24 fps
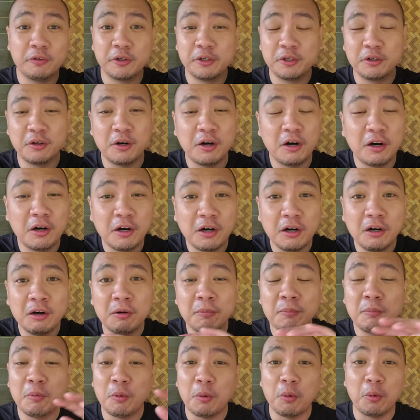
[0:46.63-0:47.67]
over your
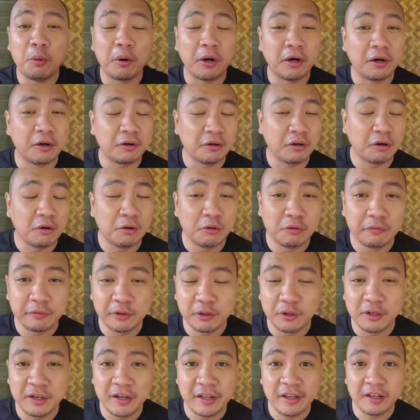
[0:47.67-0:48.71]
arm or all
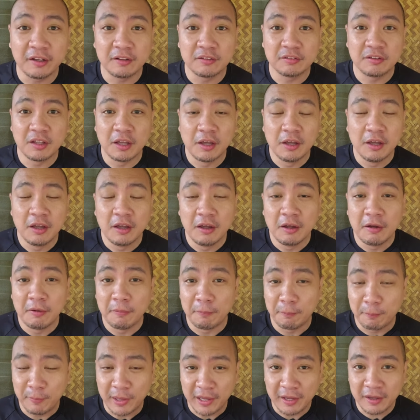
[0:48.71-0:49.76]
over your legs.
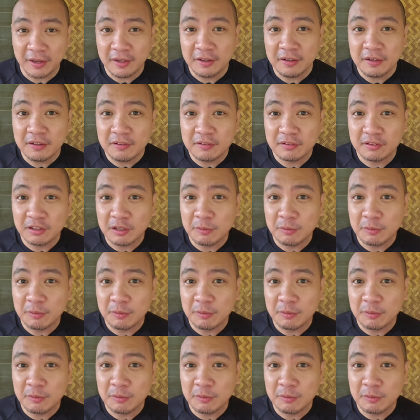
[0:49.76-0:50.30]
Mine